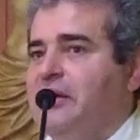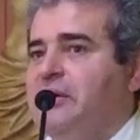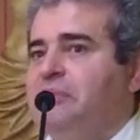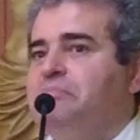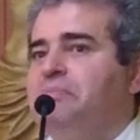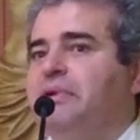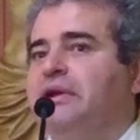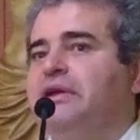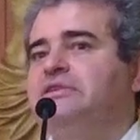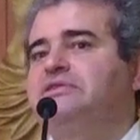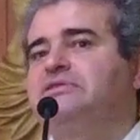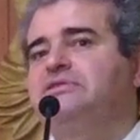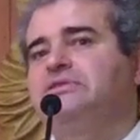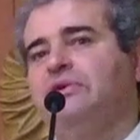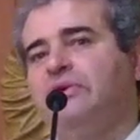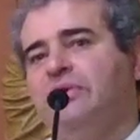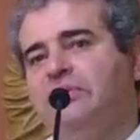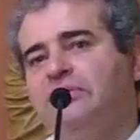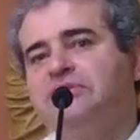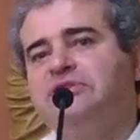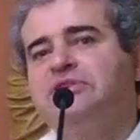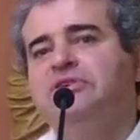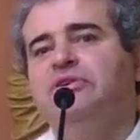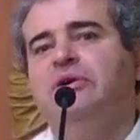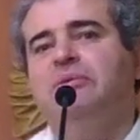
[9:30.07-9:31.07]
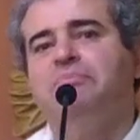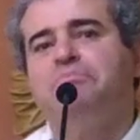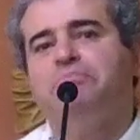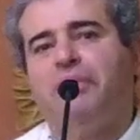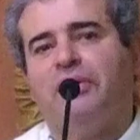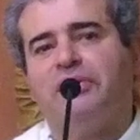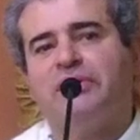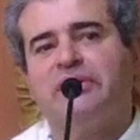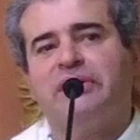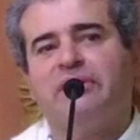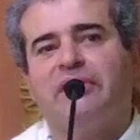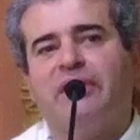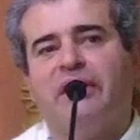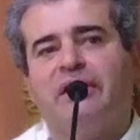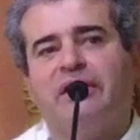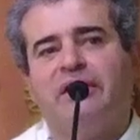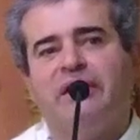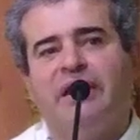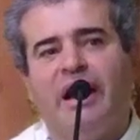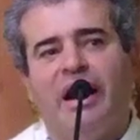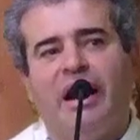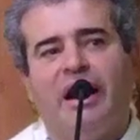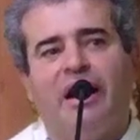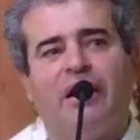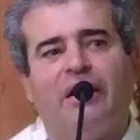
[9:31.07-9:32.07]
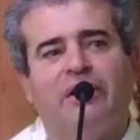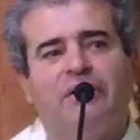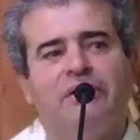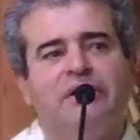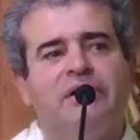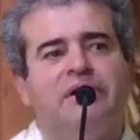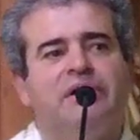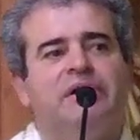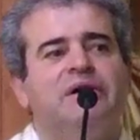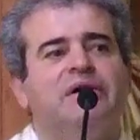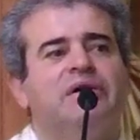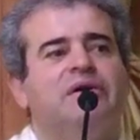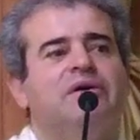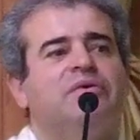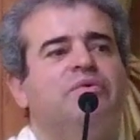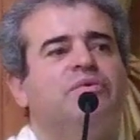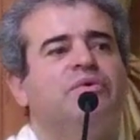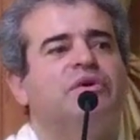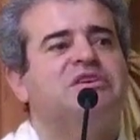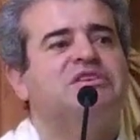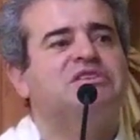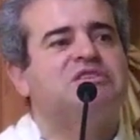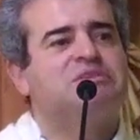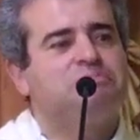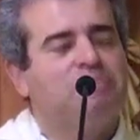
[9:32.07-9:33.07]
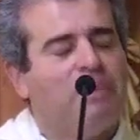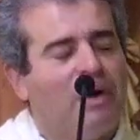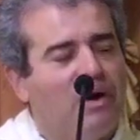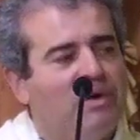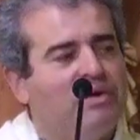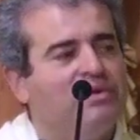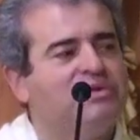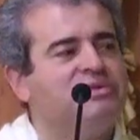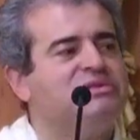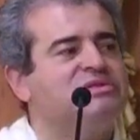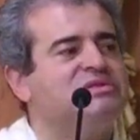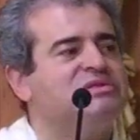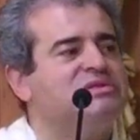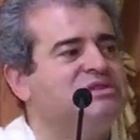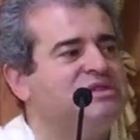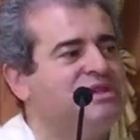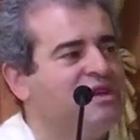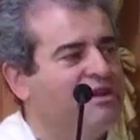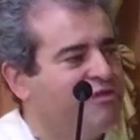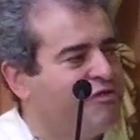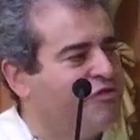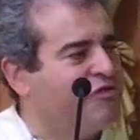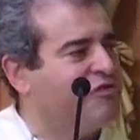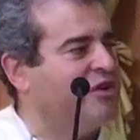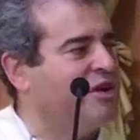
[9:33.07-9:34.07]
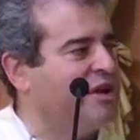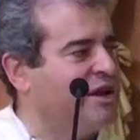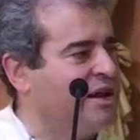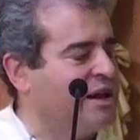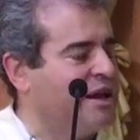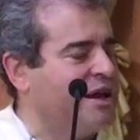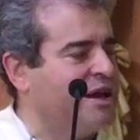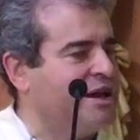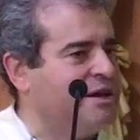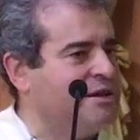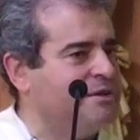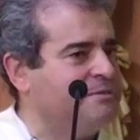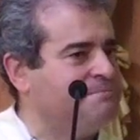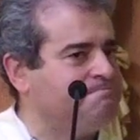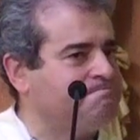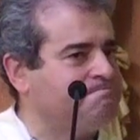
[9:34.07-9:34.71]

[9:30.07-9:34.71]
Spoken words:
but it's also a body that now responds differently.